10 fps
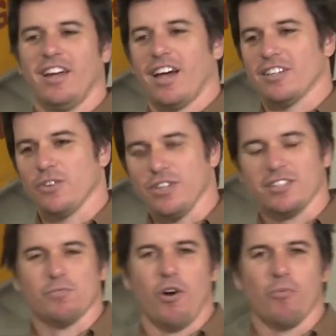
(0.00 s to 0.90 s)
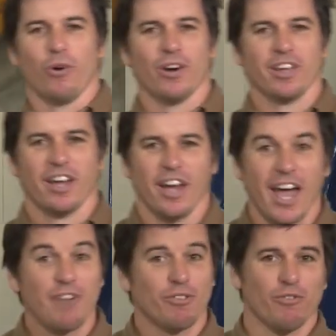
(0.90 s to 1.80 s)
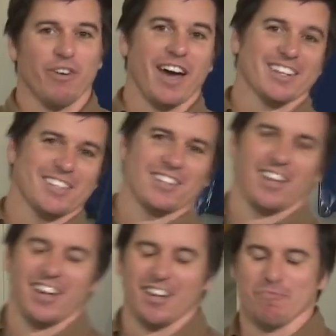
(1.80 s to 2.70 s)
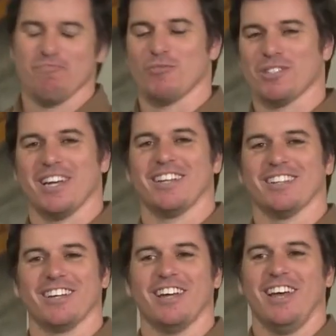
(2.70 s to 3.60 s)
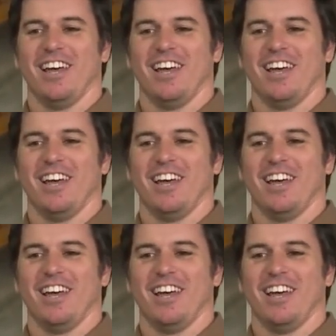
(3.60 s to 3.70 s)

Uh, so I did some homework uh, after the fact, um, mistakenly,